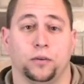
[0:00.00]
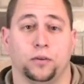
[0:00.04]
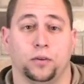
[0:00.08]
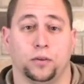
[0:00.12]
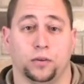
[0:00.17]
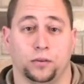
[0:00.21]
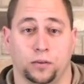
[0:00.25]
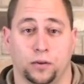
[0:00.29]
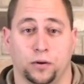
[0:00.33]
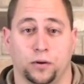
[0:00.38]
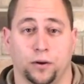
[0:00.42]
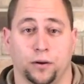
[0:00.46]

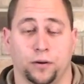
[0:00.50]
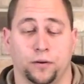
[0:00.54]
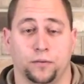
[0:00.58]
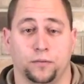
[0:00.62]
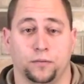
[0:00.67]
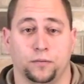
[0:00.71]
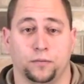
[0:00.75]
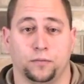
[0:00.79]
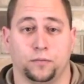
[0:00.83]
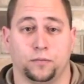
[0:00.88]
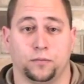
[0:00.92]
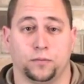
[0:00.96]
learn,
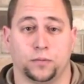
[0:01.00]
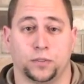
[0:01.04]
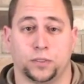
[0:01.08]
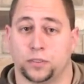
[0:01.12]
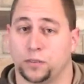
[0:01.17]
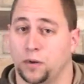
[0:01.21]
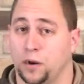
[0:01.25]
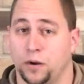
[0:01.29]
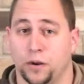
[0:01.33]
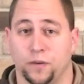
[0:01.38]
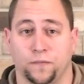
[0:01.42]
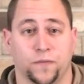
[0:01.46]

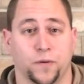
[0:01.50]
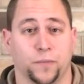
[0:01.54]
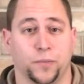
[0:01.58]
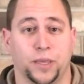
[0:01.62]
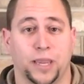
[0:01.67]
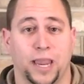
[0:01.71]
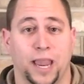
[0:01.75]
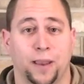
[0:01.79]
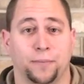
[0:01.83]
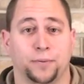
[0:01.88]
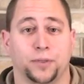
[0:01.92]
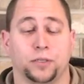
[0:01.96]
starting from the
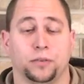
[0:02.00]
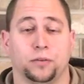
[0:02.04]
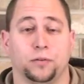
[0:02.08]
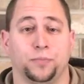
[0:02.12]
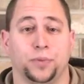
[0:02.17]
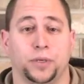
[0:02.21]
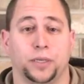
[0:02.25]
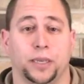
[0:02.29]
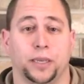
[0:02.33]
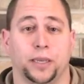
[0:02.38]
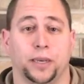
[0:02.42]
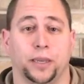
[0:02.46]
absolute
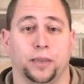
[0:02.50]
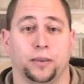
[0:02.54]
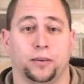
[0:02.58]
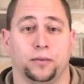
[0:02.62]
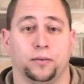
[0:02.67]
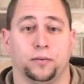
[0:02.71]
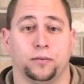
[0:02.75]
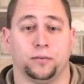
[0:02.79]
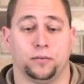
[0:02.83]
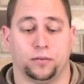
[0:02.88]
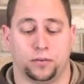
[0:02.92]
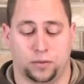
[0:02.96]
beginning
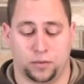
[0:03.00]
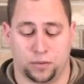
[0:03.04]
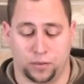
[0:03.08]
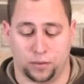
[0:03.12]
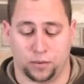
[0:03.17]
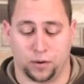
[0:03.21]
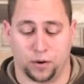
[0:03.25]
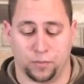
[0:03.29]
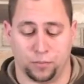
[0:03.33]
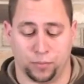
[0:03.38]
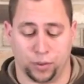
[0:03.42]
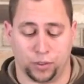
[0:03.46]
to
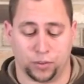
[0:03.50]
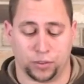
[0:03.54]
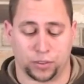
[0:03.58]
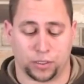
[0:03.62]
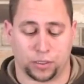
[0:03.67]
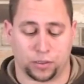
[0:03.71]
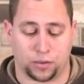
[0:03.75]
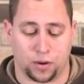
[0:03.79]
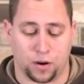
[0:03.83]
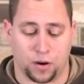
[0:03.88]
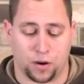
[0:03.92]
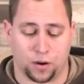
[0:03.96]
learn blues
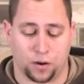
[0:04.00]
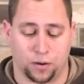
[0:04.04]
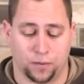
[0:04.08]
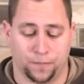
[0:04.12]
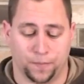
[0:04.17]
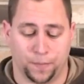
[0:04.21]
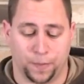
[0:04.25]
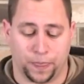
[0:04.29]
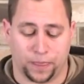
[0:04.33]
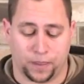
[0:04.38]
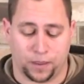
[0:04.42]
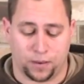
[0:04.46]
guitar.
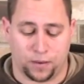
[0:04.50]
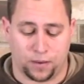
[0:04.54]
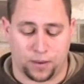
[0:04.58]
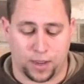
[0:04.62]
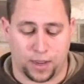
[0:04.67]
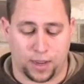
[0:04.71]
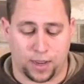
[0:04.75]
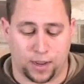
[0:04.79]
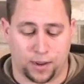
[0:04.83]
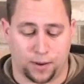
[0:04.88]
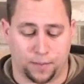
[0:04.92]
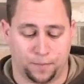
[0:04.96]

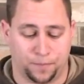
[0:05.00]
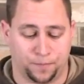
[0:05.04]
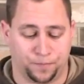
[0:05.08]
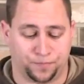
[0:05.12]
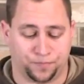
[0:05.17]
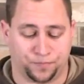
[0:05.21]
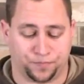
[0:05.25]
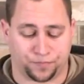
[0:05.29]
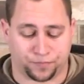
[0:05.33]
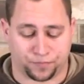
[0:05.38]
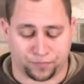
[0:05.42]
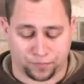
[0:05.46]

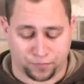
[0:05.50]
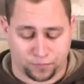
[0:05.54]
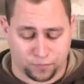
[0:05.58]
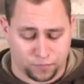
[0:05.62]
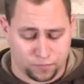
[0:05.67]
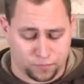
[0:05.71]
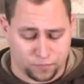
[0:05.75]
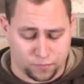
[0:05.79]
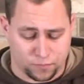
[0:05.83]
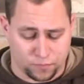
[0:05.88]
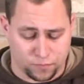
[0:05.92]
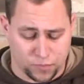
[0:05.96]

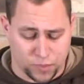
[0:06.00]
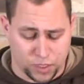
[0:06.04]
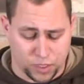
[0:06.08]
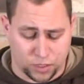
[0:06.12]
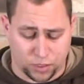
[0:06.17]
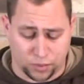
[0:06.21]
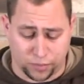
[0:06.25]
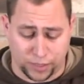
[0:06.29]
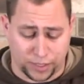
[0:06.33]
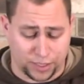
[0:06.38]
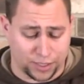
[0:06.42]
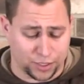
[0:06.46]

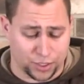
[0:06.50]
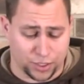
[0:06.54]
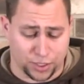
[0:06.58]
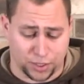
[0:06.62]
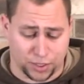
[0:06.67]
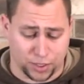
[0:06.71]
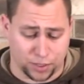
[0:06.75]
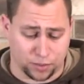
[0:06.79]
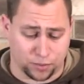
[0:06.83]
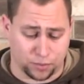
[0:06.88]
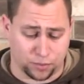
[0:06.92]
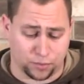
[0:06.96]
So he
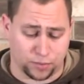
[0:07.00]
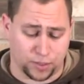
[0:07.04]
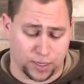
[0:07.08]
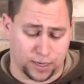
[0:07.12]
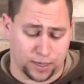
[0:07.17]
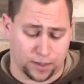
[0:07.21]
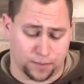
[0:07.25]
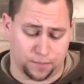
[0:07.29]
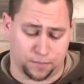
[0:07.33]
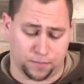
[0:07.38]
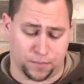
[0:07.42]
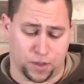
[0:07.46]
teaches you
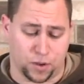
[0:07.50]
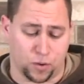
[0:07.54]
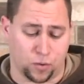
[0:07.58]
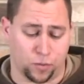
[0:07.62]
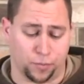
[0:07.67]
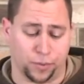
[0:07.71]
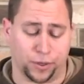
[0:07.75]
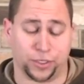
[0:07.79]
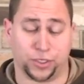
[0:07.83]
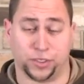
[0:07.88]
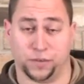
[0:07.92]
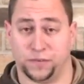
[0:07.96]
a whole
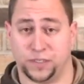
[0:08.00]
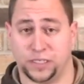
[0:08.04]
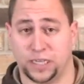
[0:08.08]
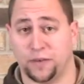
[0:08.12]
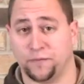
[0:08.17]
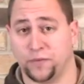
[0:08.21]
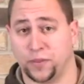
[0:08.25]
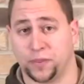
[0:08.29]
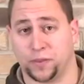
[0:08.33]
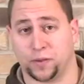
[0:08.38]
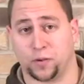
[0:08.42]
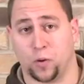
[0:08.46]
bunch of
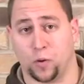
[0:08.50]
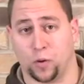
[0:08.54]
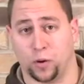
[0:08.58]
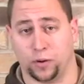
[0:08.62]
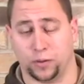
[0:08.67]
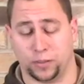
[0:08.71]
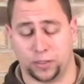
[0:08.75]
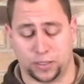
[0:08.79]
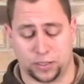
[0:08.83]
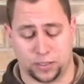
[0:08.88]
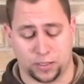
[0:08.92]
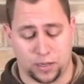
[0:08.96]
seventh
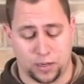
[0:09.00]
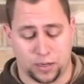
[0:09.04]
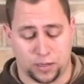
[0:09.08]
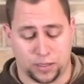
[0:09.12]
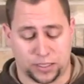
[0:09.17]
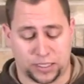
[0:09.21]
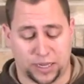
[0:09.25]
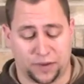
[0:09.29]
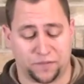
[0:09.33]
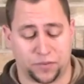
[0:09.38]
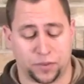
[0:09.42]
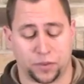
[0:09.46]
chords.
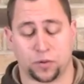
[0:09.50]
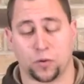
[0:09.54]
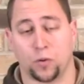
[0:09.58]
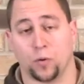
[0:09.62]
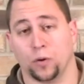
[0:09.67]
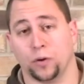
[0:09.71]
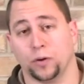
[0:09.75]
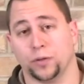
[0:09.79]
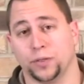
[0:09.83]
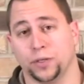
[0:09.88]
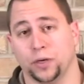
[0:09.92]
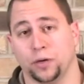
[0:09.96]
Seventh
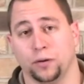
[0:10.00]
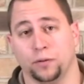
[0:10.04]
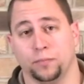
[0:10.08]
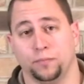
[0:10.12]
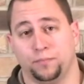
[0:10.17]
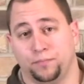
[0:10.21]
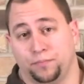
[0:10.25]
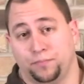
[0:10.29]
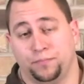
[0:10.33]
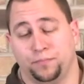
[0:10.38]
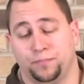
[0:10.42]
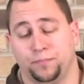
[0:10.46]
chords are
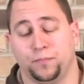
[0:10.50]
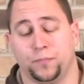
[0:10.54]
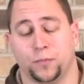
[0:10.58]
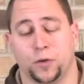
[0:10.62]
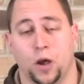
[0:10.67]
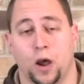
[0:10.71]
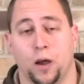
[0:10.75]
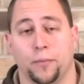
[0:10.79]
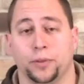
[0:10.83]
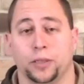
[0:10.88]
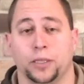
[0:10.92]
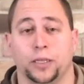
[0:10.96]

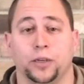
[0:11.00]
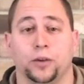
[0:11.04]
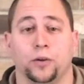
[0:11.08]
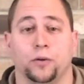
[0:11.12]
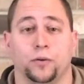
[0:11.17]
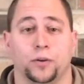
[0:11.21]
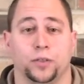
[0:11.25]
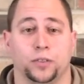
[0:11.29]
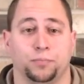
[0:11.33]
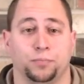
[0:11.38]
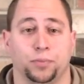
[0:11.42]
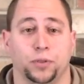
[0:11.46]
commonly
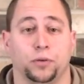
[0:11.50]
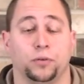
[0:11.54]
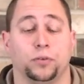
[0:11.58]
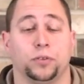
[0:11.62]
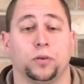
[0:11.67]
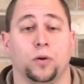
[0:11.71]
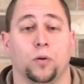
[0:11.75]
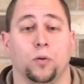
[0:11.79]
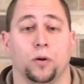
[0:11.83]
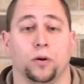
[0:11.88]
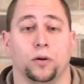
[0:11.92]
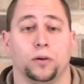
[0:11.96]
known as blues
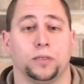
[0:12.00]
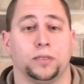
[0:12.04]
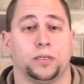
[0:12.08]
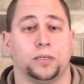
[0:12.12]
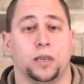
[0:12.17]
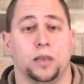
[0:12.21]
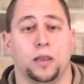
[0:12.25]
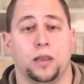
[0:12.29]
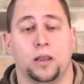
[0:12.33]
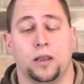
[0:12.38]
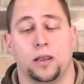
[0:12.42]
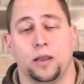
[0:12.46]
chords.
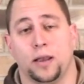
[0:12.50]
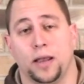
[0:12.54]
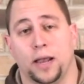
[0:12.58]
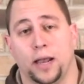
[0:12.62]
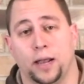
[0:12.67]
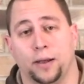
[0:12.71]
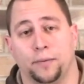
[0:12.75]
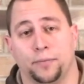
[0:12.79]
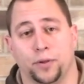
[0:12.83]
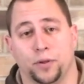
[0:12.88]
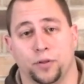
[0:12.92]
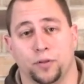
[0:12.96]

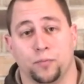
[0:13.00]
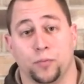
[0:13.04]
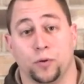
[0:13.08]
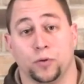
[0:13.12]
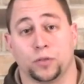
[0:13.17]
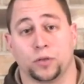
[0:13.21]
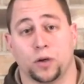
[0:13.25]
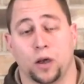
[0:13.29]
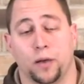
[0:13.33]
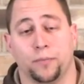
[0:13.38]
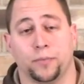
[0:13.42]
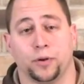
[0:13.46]
They're the
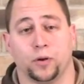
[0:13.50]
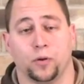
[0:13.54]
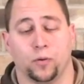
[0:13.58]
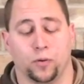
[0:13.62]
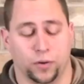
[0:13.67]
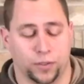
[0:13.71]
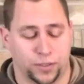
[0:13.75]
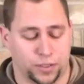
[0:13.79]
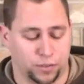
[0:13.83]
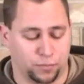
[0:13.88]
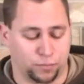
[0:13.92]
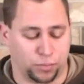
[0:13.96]
most common
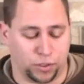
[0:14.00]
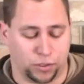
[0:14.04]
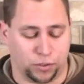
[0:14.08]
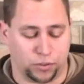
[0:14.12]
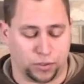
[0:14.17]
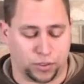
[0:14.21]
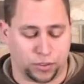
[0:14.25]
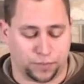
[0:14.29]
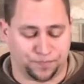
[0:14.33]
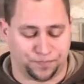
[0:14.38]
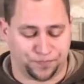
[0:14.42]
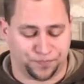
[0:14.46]
chords in
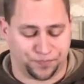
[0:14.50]
blues.